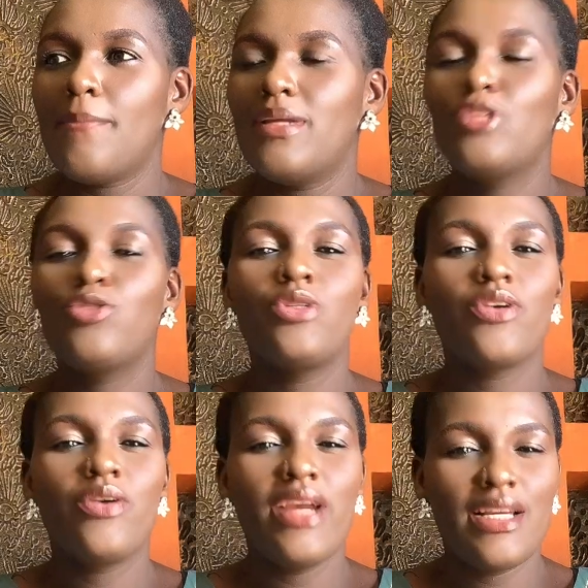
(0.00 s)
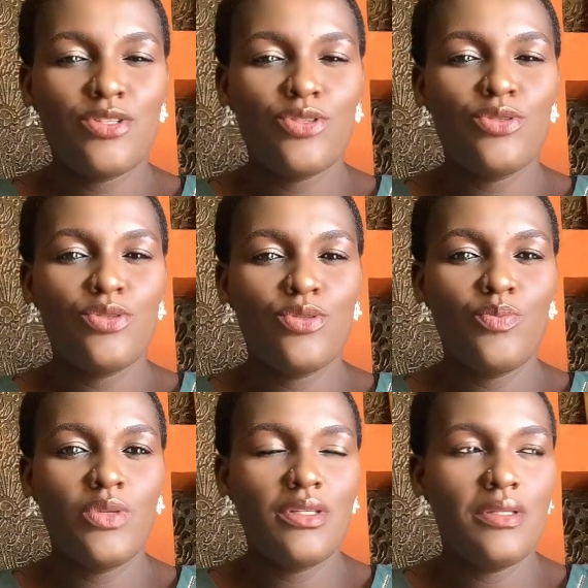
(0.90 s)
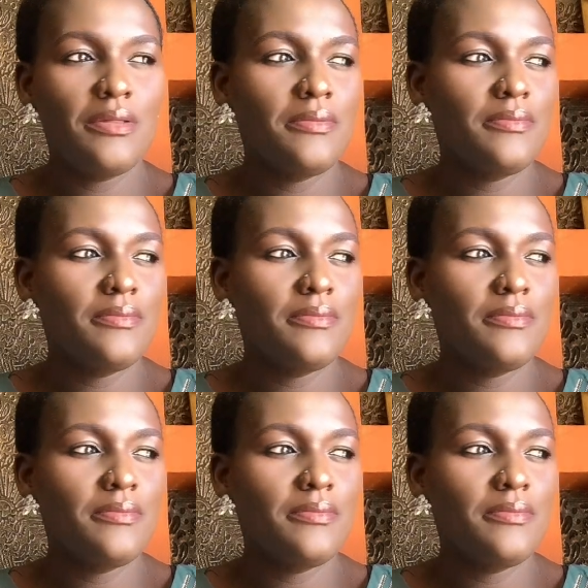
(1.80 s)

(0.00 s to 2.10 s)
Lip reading: it will require you to be